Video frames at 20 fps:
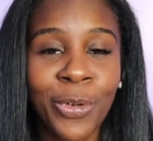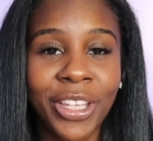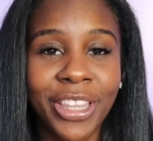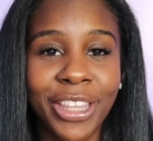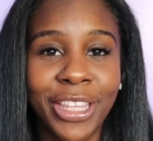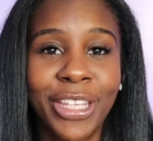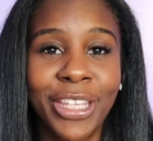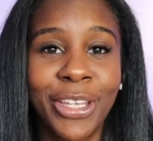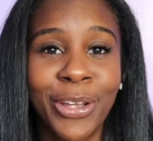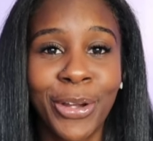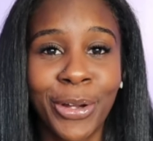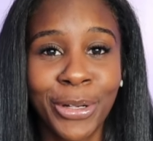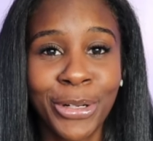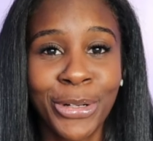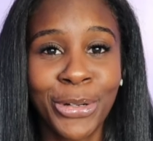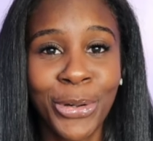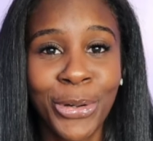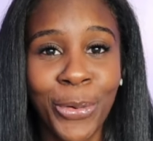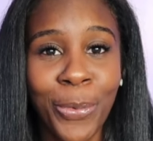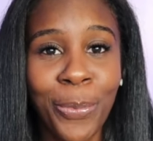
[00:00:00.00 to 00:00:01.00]
with
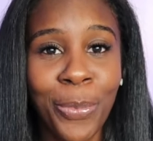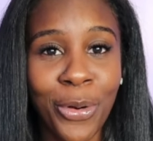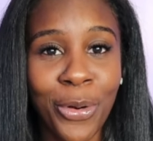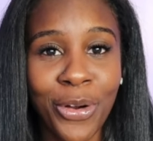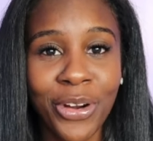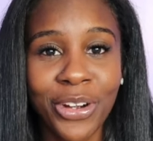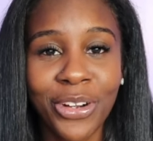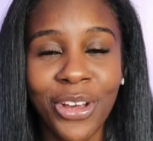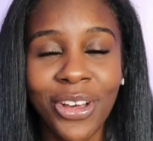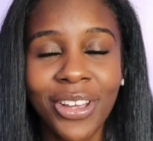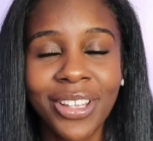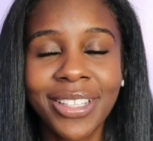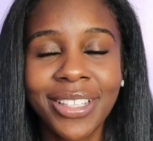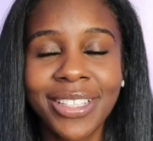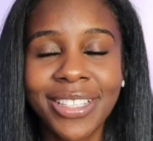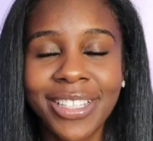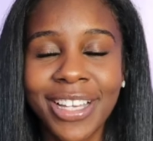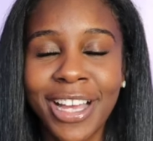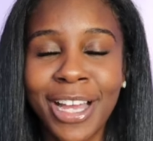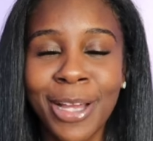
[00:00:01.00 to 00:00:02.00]
your newborn all
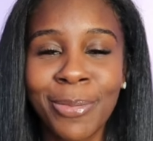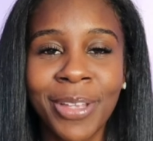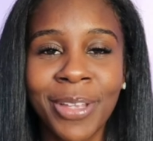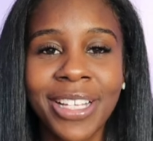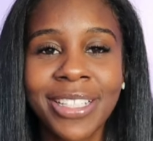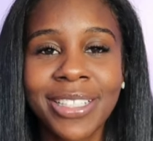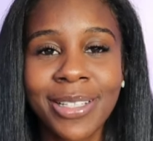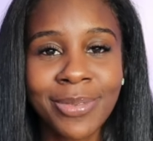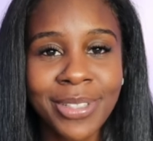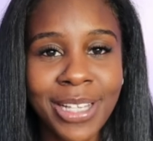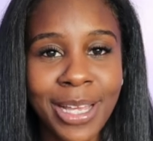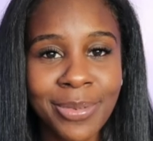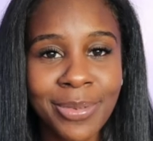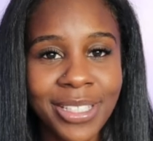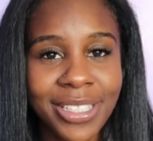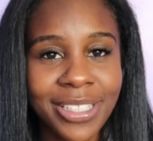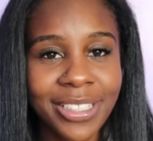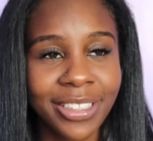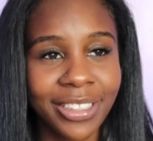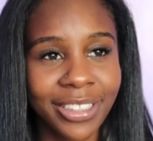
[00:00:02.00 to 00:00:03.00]
the time. Like,
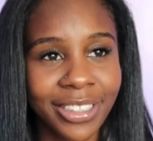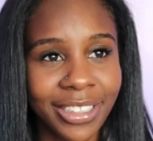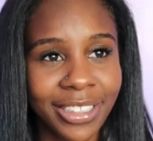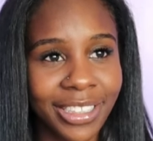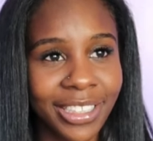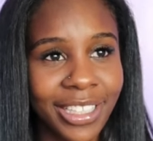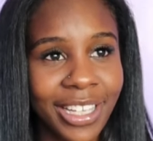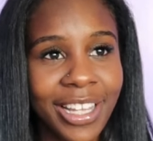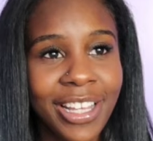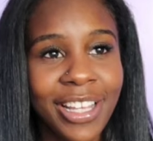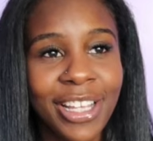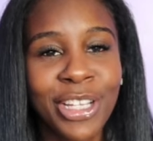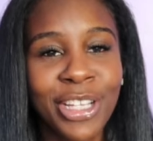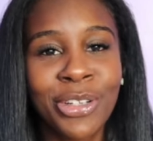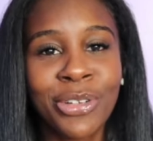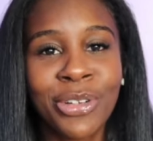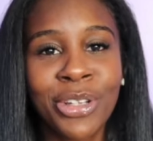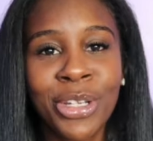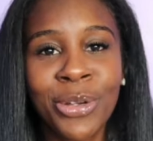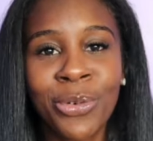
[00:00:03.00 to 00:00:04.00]
sometimes it's good.
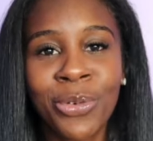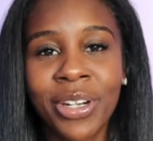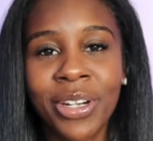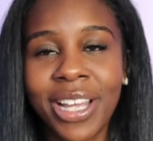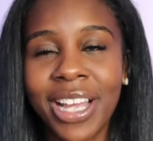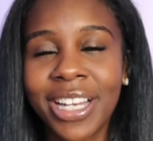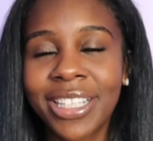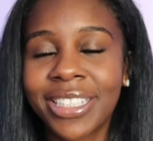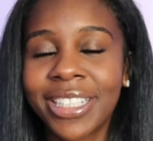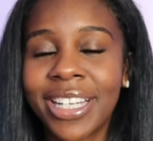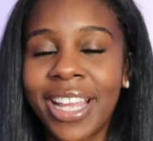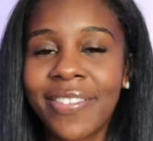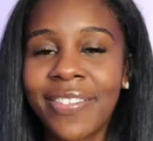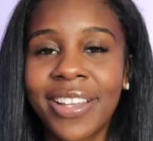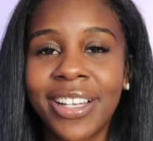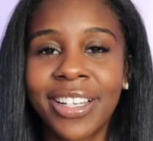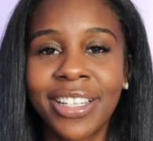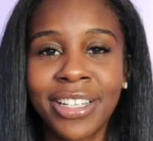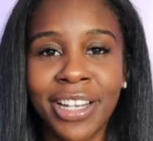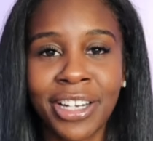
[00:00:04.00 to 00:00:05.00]
You know, you want to actually have
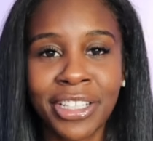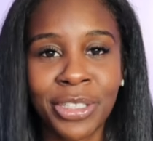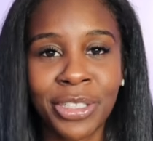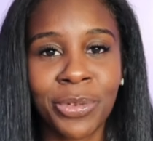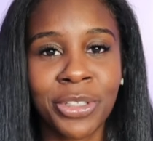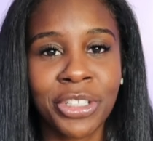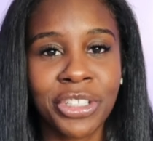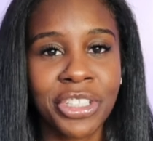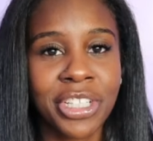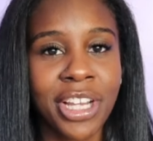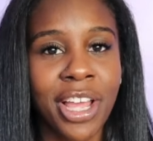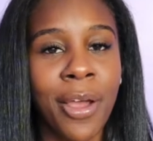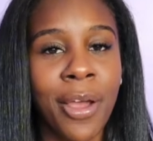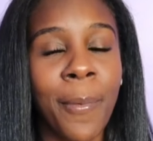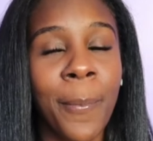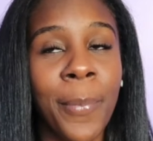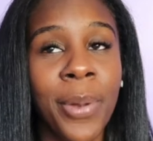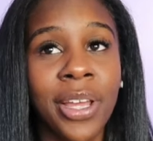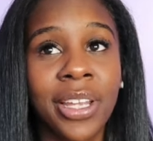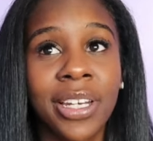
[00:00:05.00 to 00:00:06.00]
that connection with your
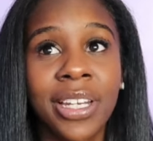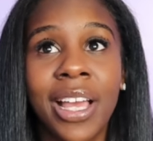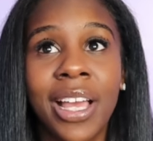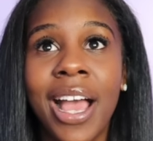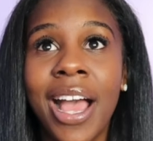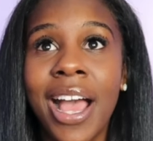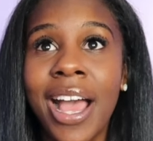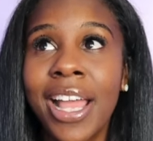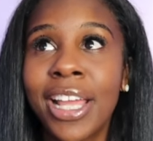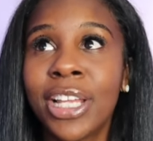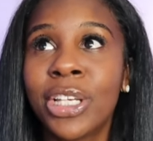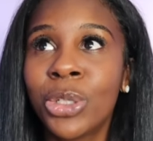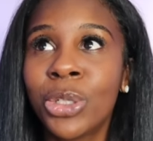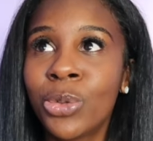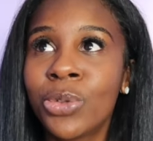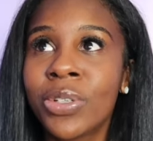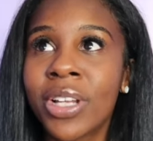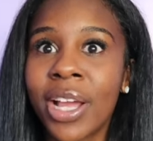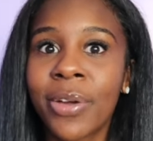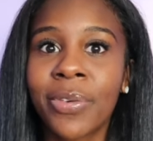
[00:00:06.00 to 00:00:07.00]
child, but I
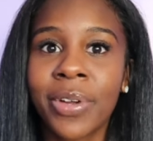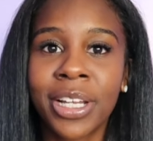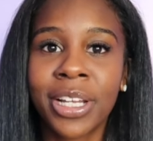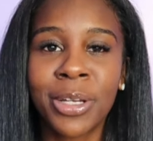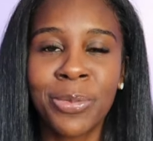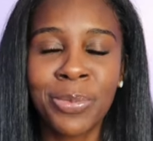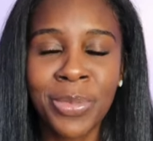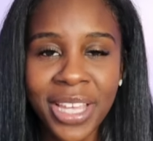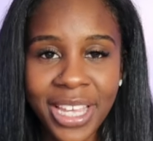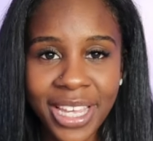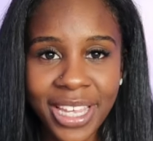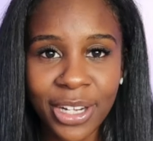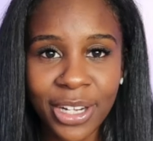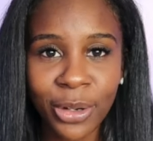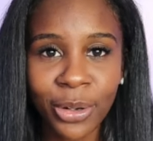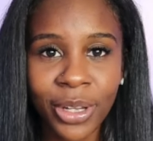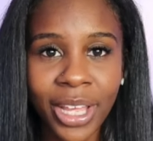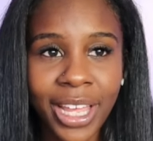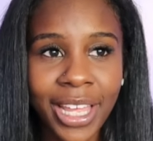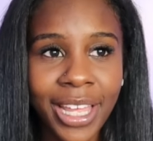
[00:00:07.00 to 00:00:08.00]
do not
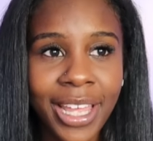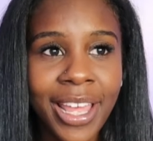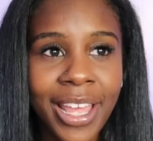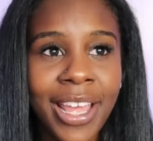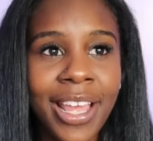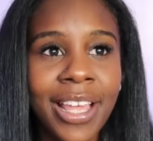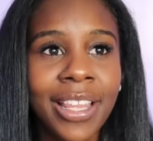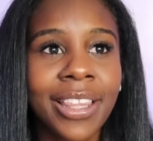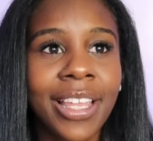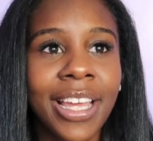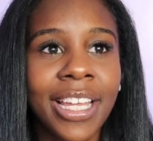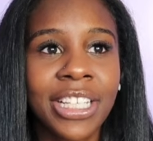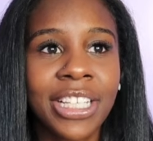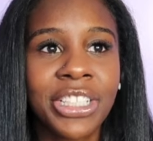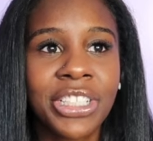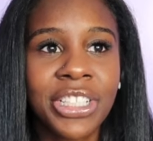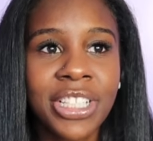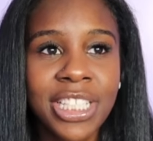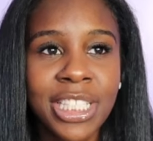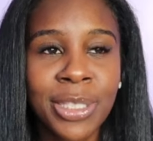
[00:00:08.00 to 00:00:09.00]
recommend, okay?
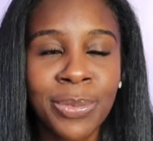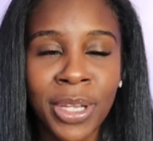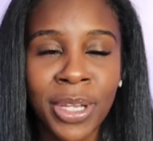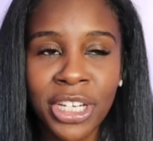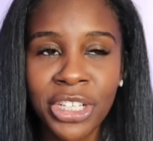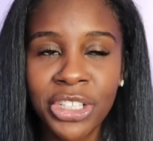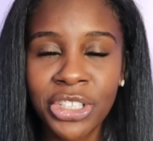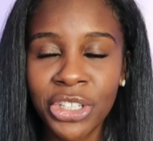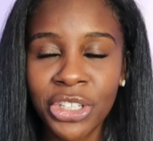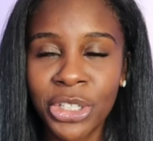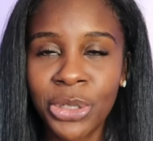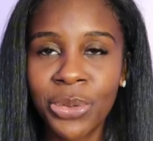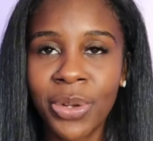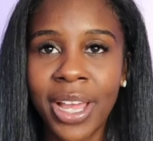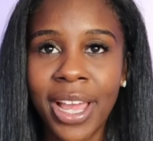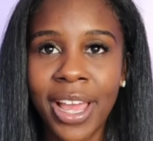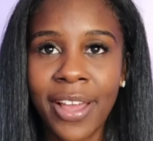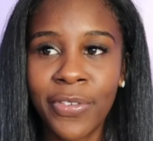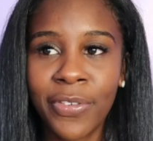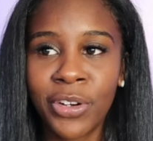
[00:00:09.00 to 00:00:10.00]
Like, just make sure you
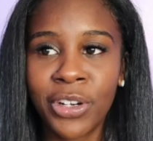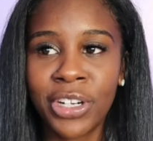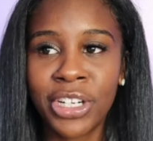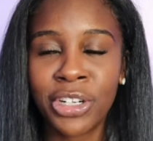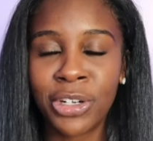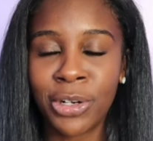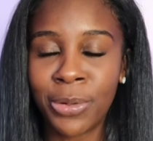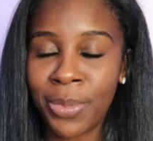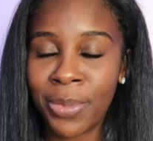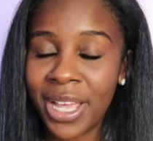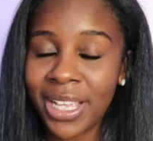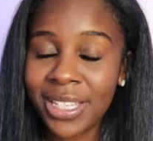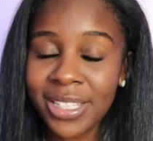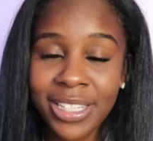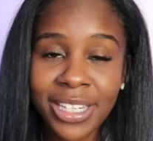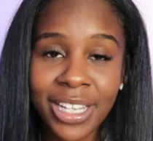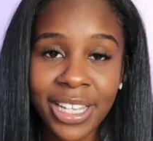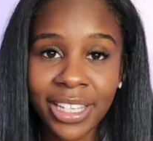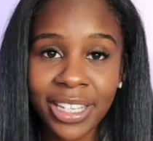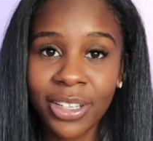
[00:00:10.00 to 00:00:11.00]
have her in her
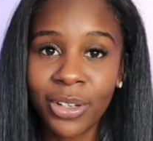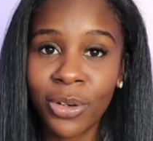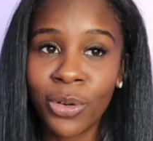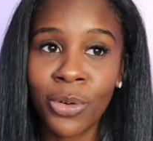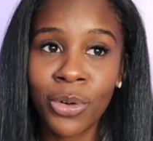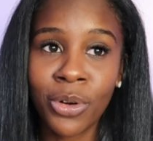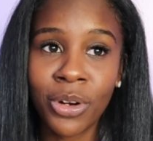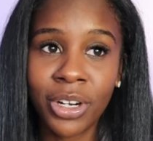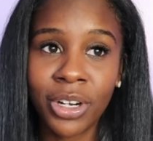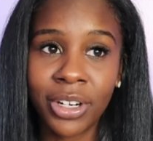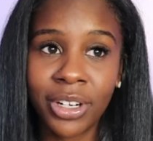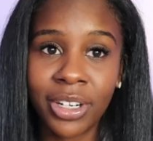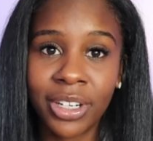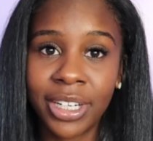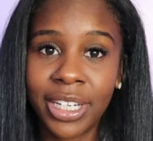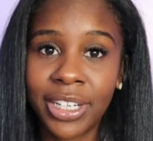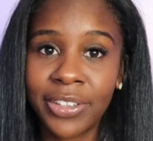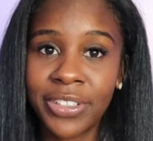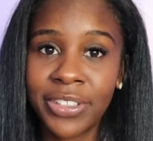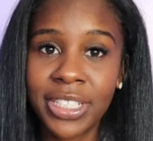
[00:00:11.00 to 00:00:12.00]
bassinet
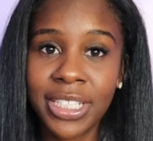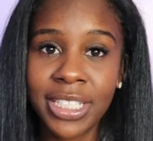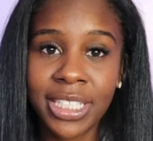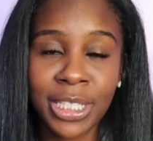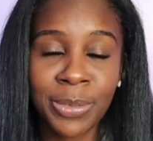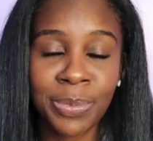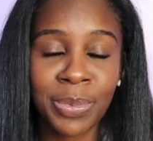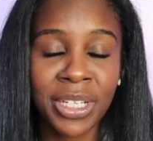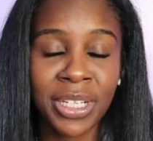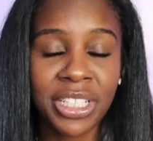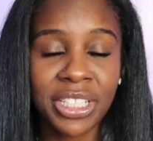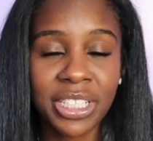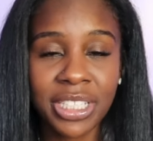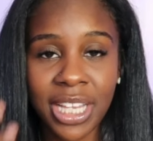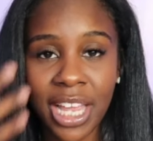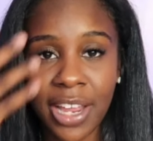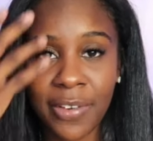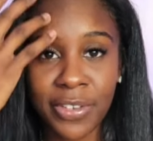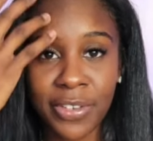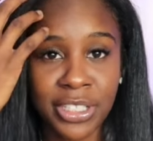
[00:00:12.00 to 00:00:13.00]
or if she's sleeping,
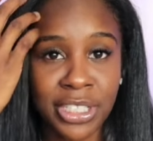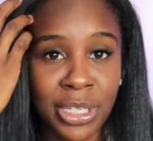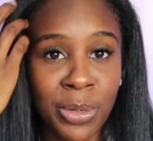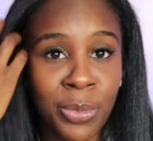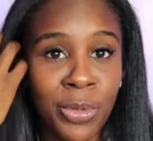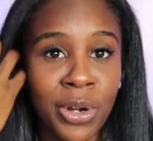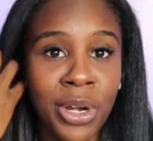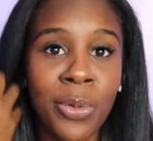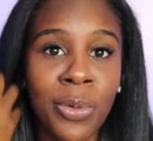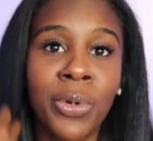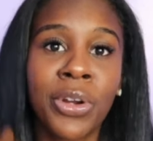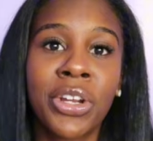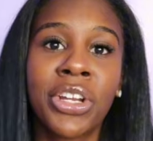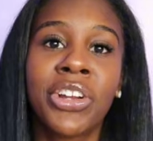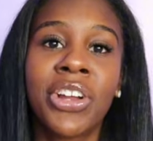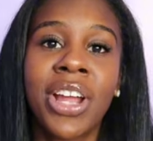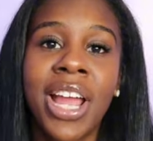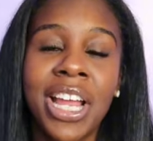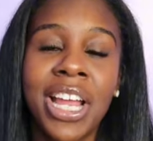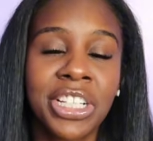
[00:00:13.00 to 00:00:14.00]
just have her somewhere where
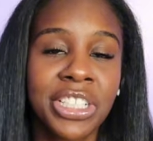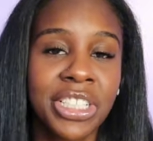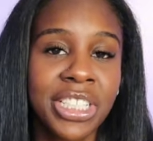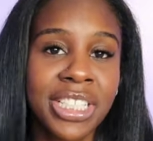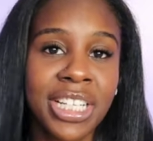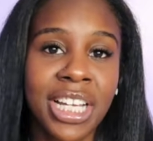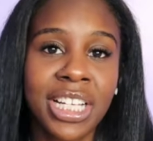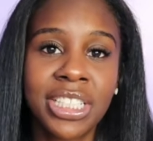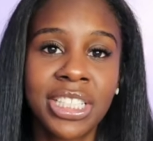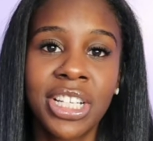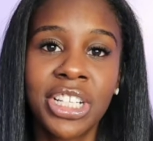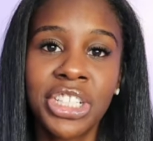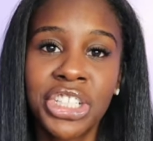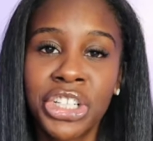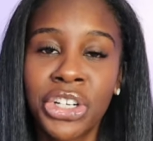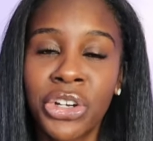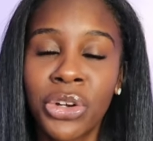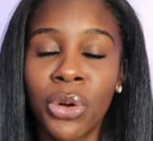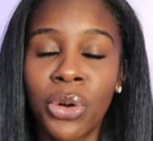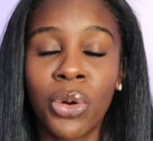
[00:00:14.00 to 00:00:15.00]
you're actually not
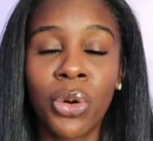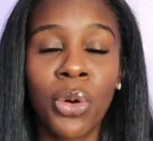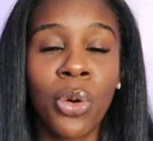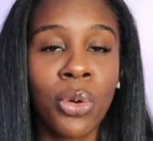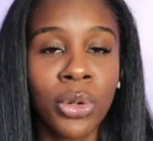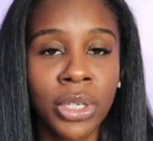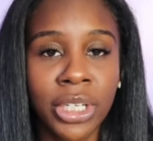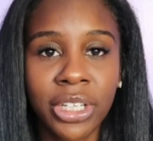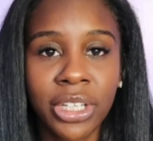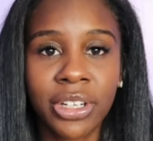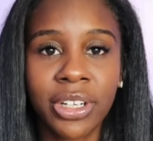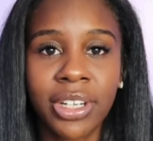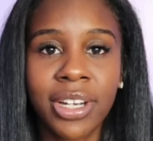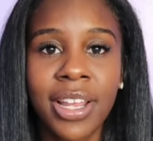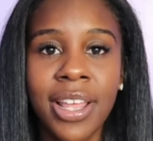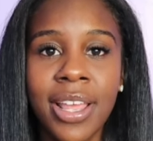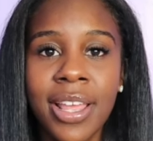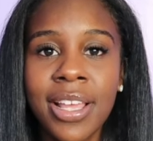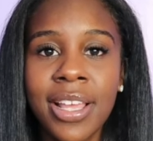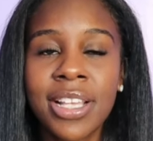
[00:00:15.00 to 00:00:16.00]
touching her or holding
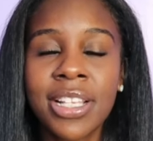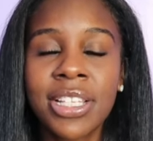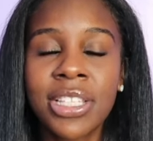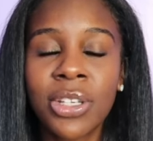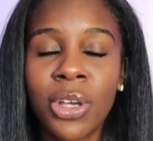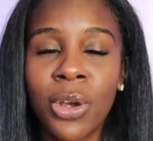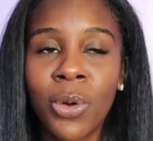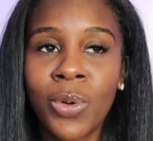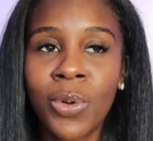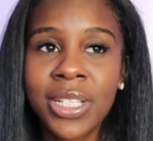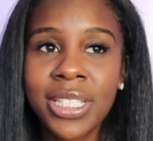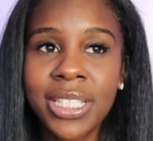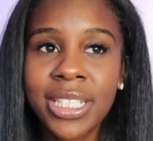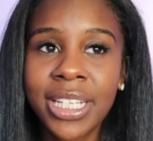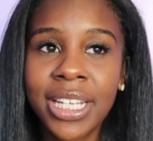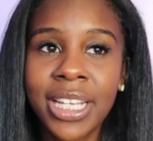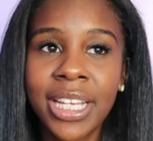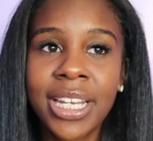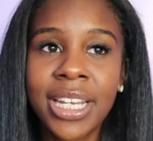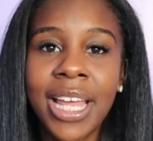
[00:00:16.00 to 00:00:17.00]
her. So once
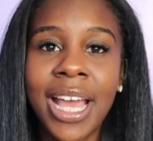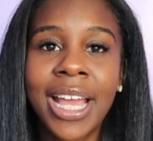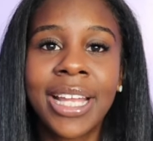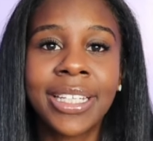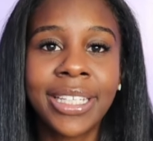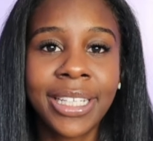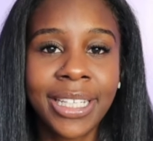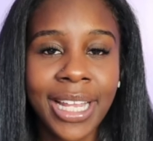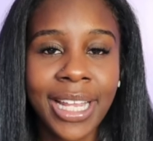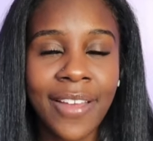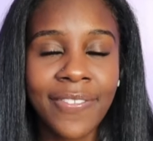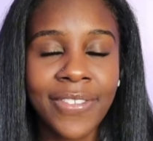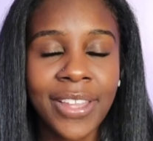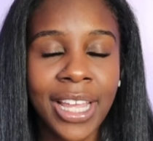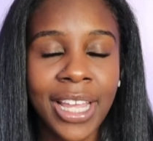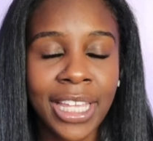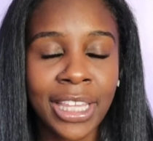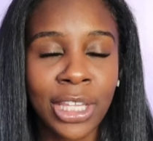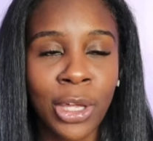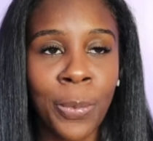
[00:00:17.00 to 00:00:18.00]
again, I did have
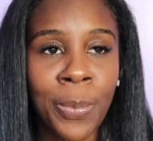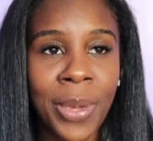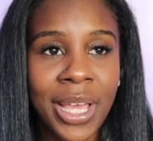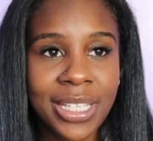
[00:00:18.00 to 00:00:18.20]
the Halo